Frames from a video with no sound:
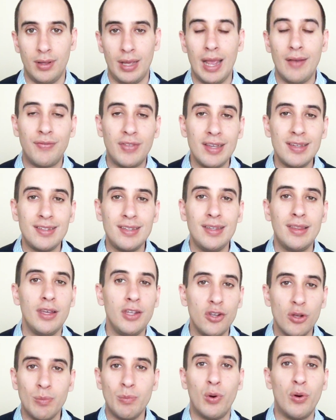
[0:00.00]
If they see that
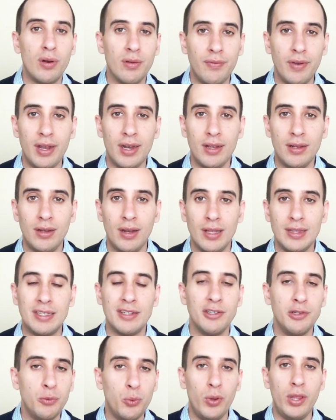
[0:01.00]
you're motivated, that
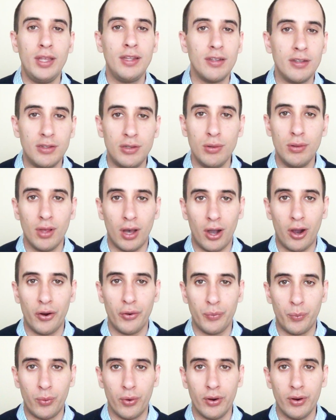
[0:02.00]
you're willing to do the
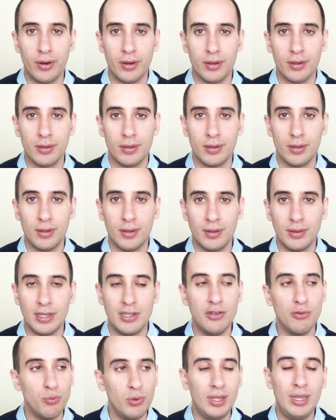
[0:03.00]
hard work, that
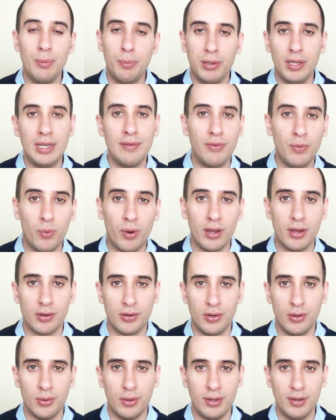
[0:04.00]
you really believe in what you're
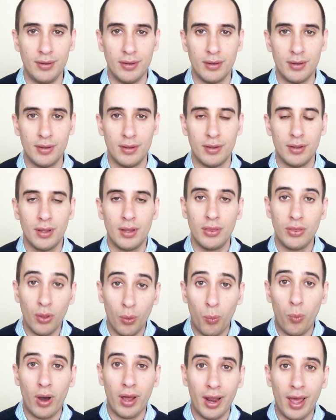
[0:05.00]
doing,
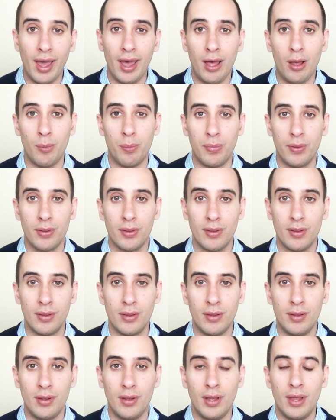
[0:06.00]
they'll want to help.
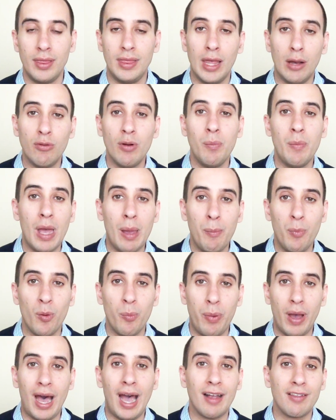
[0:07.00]
They'll remember
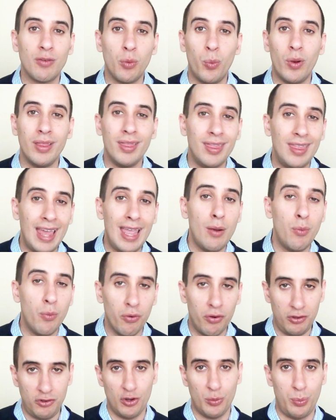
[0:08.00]
back to when they
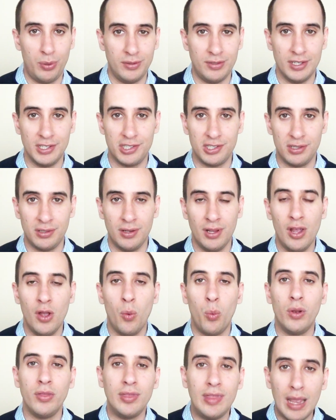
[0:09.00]
were in your position,
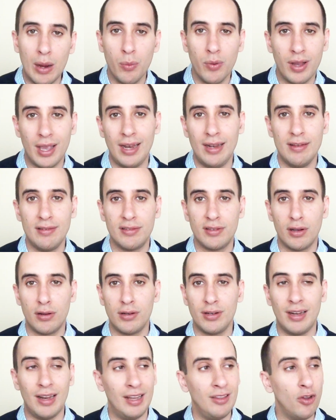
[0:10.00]
when they were getting
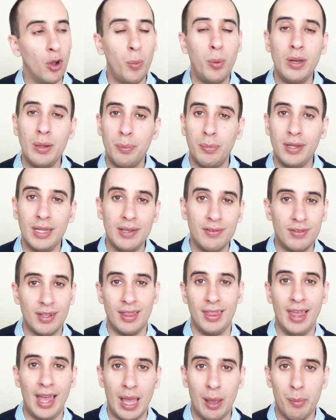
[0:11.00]
started and nobody believed
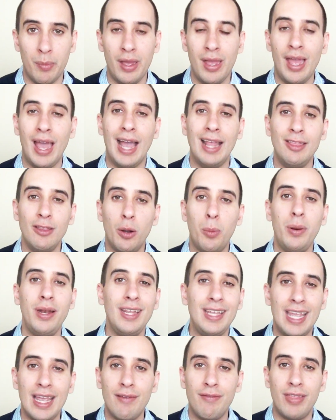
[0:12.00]
in them and nobody
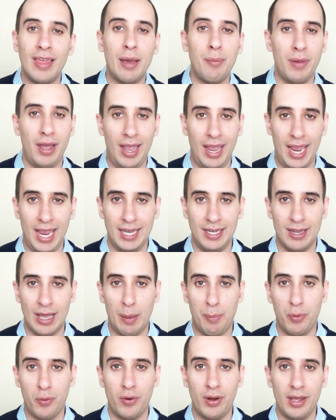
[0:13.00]
gave them a hand
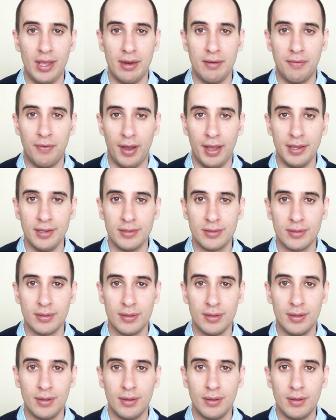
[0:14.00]
up or any advice.